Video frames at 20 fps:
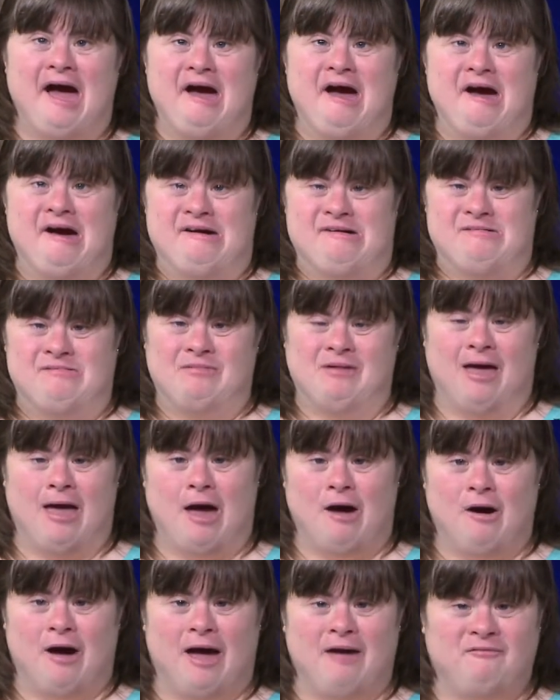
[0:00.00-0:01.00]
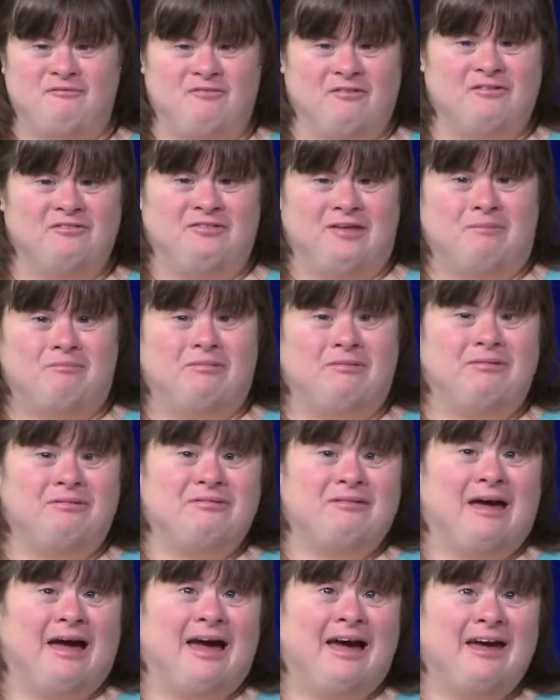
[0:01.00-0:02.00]
how I feel deep
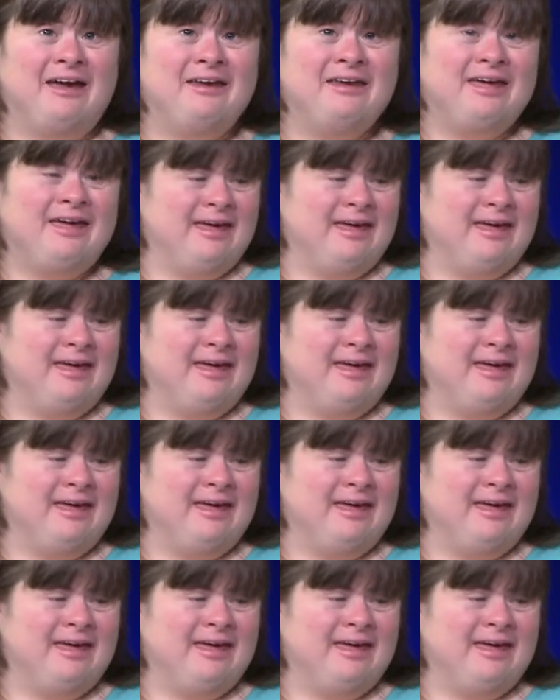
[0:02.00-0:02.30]
inside,